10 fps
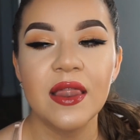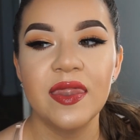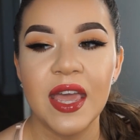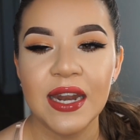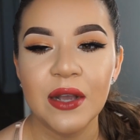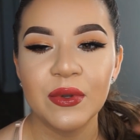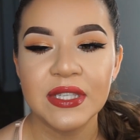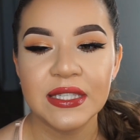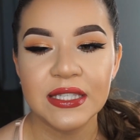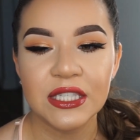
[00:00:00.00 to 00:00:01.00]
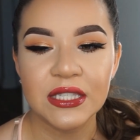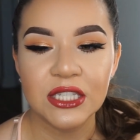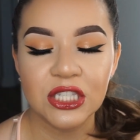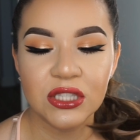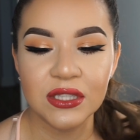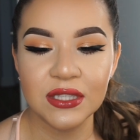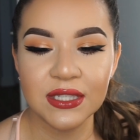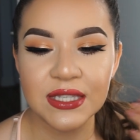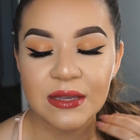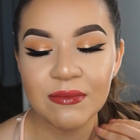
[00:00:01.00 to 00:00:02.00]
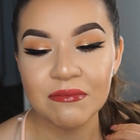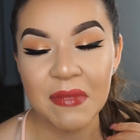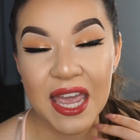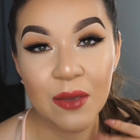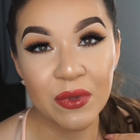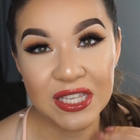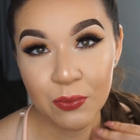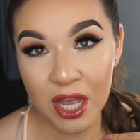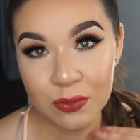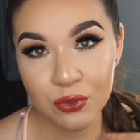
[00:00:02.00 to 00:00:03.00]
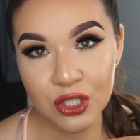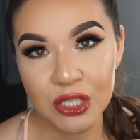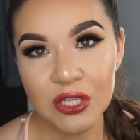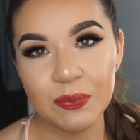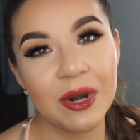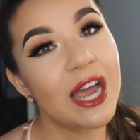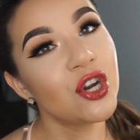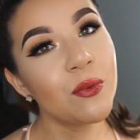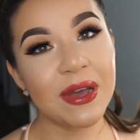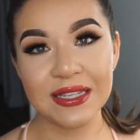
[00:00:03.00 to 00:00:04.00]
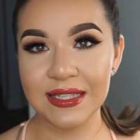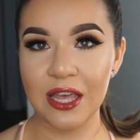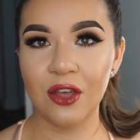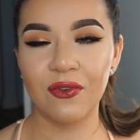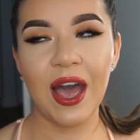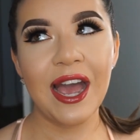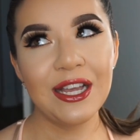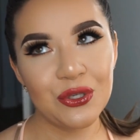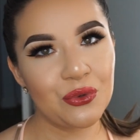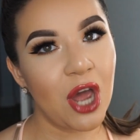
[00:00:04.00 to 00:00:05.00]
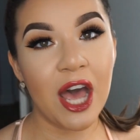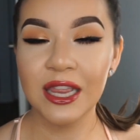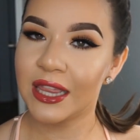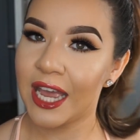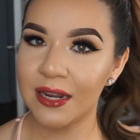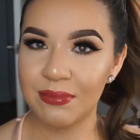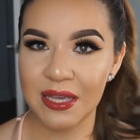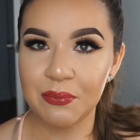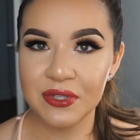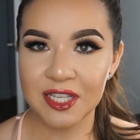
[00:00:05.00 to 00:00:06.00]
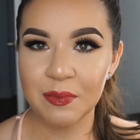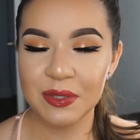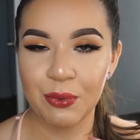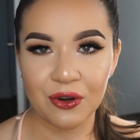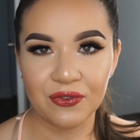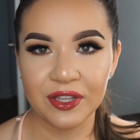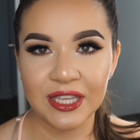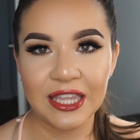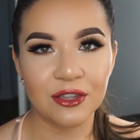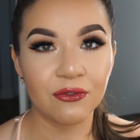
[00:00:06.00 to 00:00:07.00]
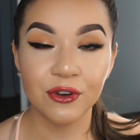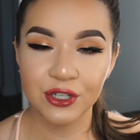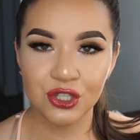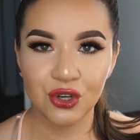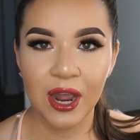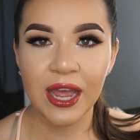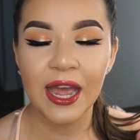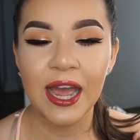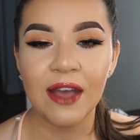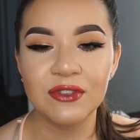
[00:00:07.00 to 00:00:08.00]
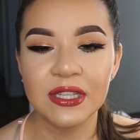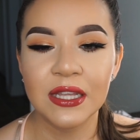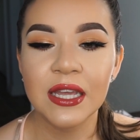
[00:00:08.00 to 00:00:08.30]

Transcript: Then I would see maybe it's possible to use, but I know myself, I do not line people's lips perfectly in the first try. I have to